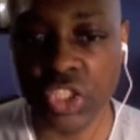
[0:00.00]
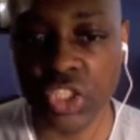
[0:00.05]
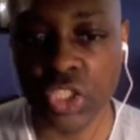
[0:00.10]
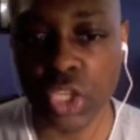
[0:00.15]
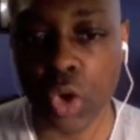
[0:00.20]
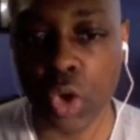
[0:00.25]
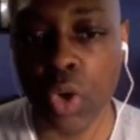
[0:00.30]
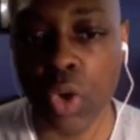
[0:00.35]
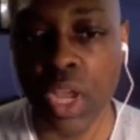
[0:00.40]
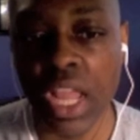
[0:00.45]

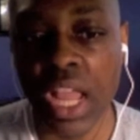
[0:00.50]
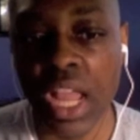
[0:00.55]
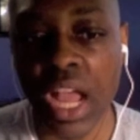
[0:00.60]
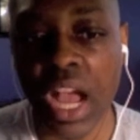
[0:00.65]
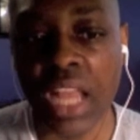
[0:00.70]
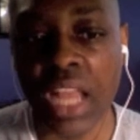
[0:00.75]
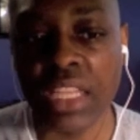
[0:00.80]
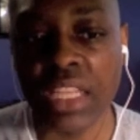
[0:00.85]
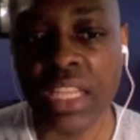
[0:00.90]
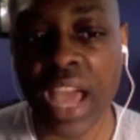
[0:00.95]
So
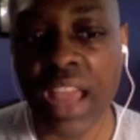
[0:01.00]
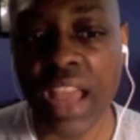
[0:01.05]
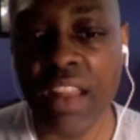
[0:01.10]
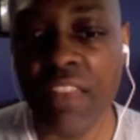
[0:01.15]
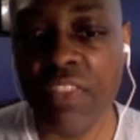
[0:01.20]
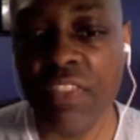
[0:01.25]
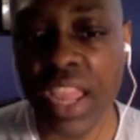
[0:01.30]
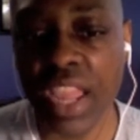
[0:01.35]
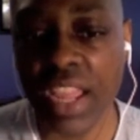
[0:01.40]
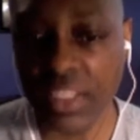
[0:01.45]
a lot
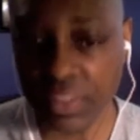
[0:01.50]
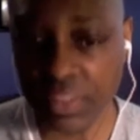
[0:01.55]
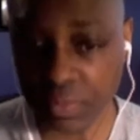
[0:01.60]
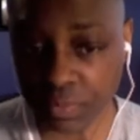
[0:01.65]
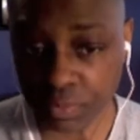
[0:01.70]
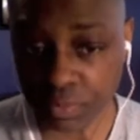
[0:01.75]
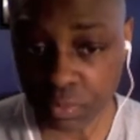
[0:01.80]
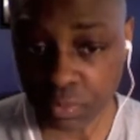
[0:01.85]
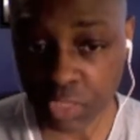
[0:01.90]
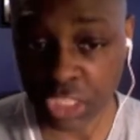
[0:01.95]
of things,
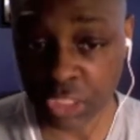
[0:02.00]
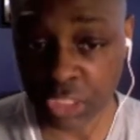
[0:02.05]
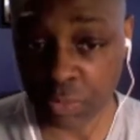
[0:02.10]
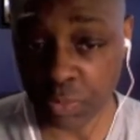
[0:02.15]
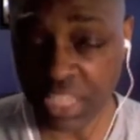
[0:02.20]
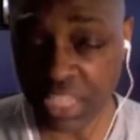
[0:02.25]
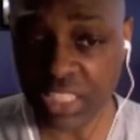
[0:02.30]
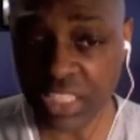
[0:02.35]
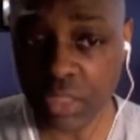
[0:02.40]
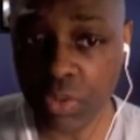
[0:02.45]

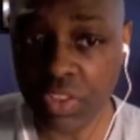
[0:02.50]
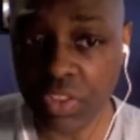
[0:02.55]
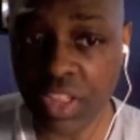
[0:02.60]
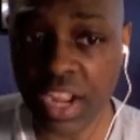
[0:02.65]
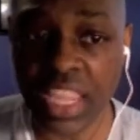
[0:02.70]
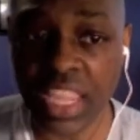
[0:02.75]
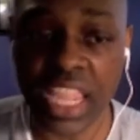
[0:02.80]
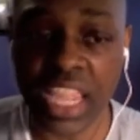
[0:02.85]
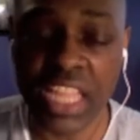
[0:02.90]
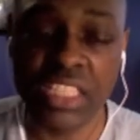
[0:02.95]
especially with our
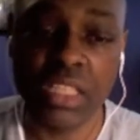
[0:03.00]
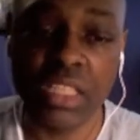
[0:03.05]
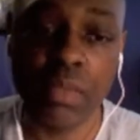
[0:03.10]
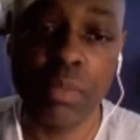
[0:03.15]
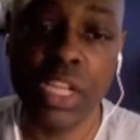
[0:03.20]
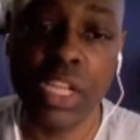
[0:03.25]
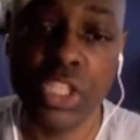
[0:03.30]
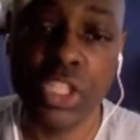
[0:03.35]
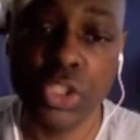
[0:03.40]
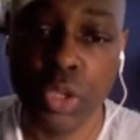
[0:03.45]
kids, can
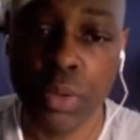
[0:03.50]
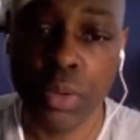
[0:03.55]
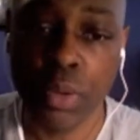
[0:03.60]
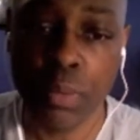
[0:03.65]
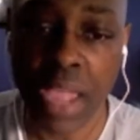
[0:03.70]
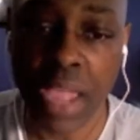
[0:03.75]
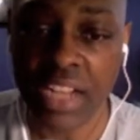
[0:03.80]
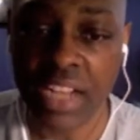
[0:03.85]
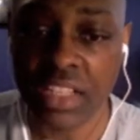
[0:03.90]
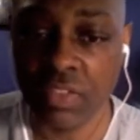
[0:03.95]
be
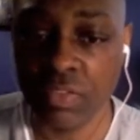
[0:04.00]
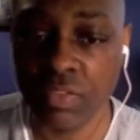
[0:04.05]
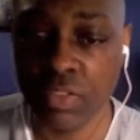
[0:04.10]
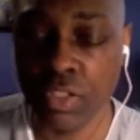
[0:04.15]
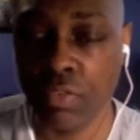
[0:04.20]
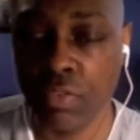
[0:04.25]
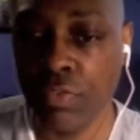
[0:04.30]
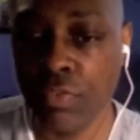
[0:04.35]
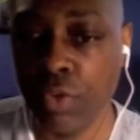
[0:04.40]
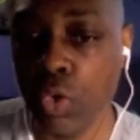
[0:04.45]
contributed back to,
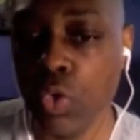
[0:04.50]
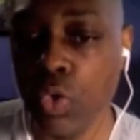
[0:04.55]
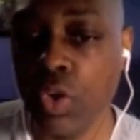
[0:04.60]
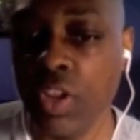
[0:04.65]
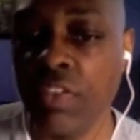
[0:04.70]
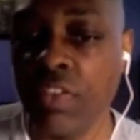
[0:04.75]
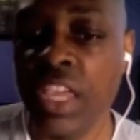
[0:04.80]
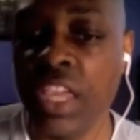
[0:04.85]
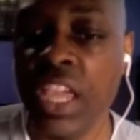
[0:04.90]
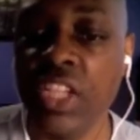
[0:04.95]
to food
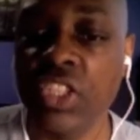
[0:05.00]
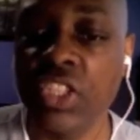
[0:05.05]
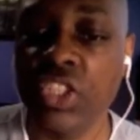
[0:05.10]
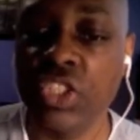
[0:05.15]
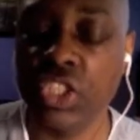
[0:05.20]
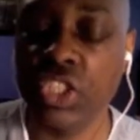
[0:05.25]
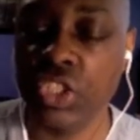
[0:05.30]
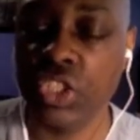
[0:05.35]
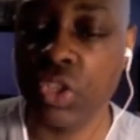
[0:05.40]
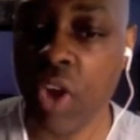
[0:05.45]
if kids are
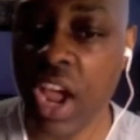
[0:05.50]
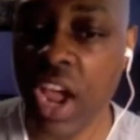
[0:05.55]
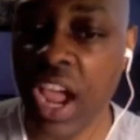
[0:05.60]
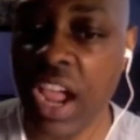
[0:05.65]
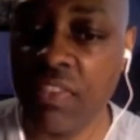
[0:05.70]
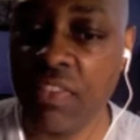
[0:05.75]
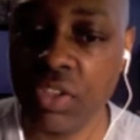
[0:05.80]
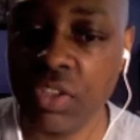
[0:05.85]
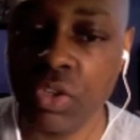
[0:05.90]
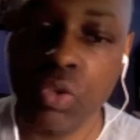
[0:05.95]
just
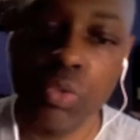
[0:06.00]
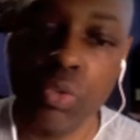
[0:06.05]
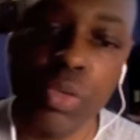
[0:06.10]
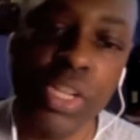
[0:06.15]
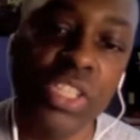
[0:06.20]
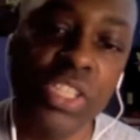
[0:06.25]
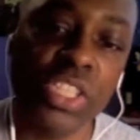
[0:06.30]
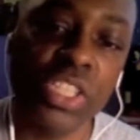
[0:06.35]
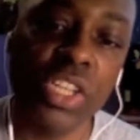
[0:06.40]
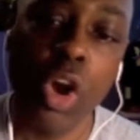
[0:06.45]
crying for no
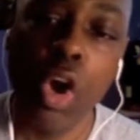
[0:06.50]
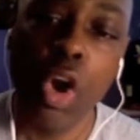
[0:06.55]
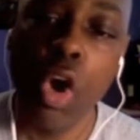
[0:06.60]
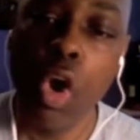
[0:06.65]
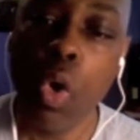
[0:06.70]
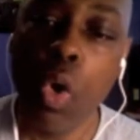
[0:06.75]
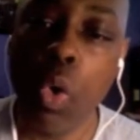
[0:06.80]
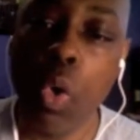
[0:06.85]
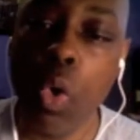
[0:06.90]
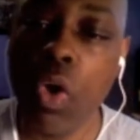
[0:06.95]
reason
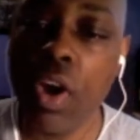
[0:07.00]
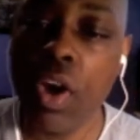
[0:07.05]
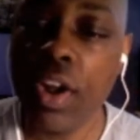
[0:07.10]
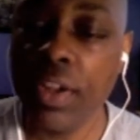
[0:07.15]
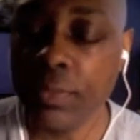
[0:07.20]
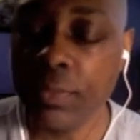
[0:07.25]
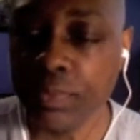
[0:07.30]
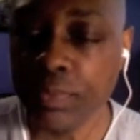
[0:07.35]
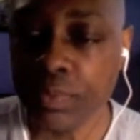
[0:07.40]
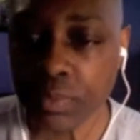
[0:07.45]

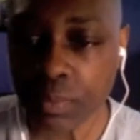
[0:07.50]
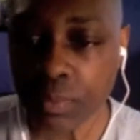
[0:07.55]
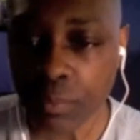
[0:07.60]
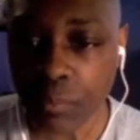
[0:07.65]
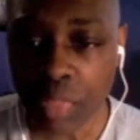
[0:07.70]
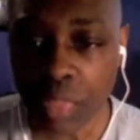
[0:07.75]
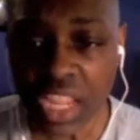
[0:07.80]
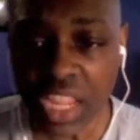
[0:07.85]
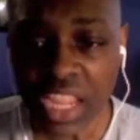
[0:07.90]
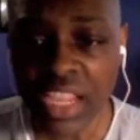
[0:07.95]
or
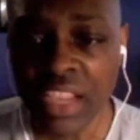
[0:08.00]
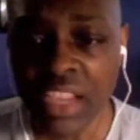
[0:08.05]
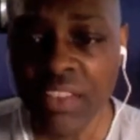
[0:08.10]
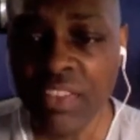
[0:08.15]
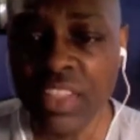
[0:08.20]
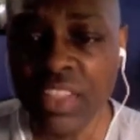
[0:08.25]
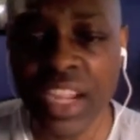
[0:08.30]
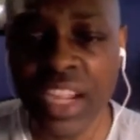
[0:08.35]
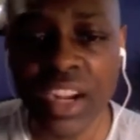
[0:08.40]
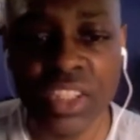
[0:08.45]

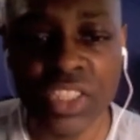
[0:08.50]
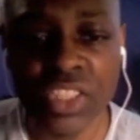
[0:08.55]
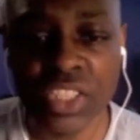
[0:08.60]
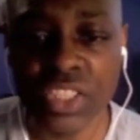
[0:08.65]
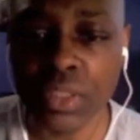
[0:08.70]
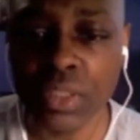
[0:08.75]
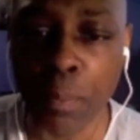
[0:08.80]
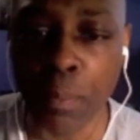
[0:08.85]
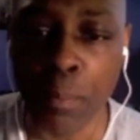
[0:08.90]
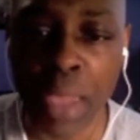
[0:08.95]
if they are
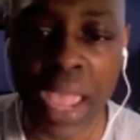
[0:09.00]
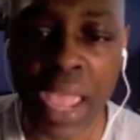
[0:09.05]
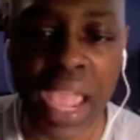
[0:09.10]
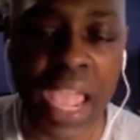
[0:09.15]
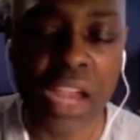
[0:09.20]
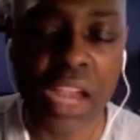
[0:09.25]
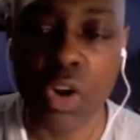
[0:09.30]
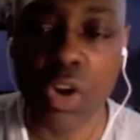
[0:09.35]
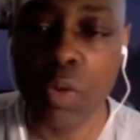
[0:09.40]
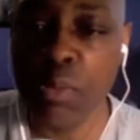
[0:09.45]
just
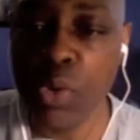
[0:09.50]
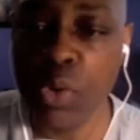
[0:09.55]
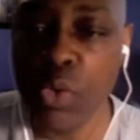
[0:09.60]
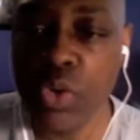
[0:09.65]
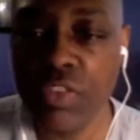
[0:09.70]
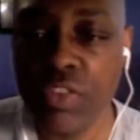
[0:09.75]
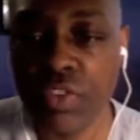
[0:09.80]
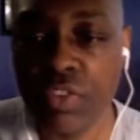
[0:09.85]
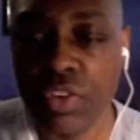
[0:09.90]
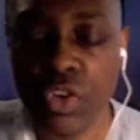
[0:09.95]
mad or
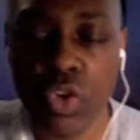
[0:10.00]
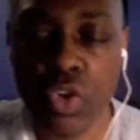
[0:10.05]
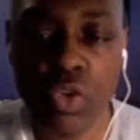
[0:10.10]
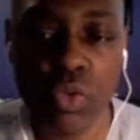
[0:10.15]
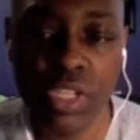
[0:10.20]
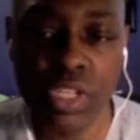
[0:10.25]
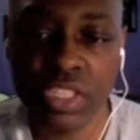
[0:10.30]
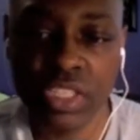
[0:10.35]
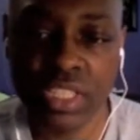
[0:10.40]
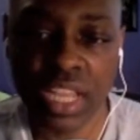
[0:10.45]
moody for no
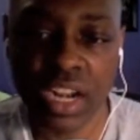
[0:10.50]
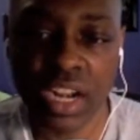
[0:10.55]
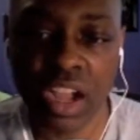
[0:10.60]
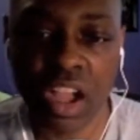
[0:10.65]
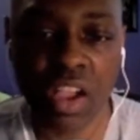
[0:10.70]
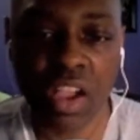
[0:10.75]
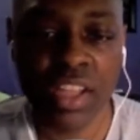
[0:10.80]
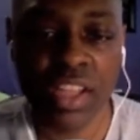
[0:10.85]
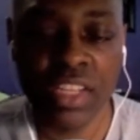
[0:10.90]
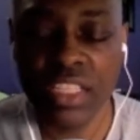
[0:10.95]
reason at
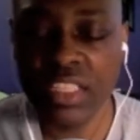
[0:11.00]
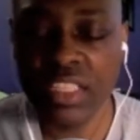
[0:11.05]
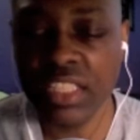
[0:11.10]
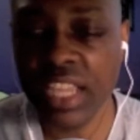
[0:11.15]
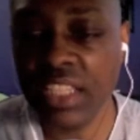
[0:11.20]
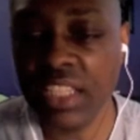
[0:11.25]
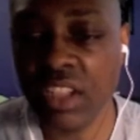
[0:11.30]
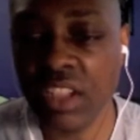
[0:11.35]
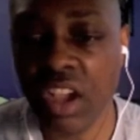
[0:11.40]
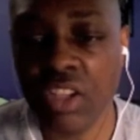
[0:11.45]
all. And these
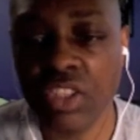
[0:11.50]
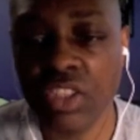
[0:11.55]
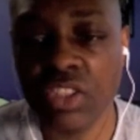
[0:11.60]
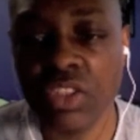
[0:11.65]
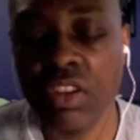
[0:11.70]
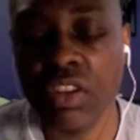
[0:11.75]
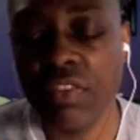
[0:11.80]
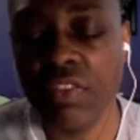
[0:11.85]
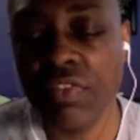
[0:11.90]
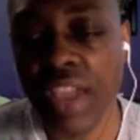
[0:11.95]
things
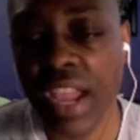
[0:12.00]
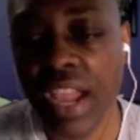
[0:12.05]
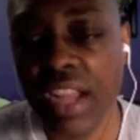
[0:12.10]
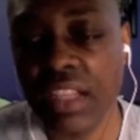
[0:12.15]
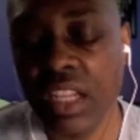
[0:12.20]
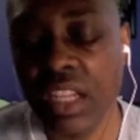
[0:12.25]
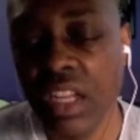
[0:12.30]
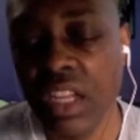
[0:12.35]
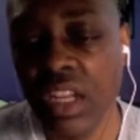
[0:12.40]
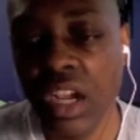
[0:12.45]
also
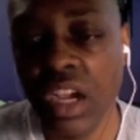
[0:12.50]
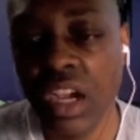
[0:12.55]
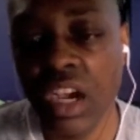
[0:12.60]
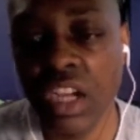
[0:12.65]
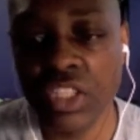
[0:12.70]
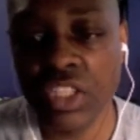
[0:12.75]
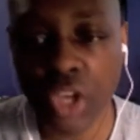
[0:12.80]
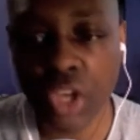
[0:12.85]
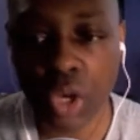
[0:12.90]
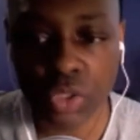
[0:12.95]
affect
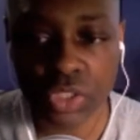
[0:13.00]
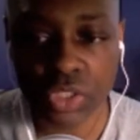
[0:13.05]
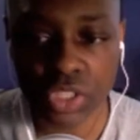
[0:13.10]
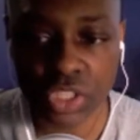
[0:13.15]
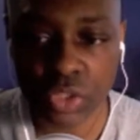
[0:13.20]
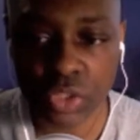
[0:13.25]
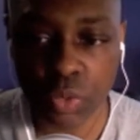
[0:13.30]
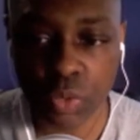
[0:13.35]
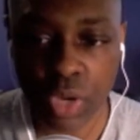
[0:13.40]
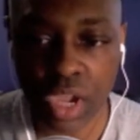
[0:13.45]
adults
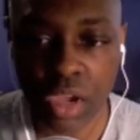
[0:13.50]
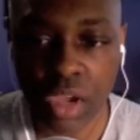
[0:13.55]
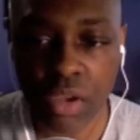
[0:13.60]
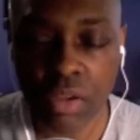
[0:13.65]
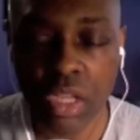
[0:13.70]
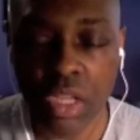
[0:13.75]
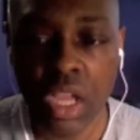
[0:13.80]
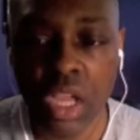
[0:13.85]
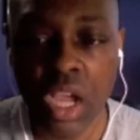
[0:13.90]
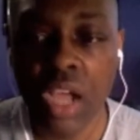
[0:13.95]
as well.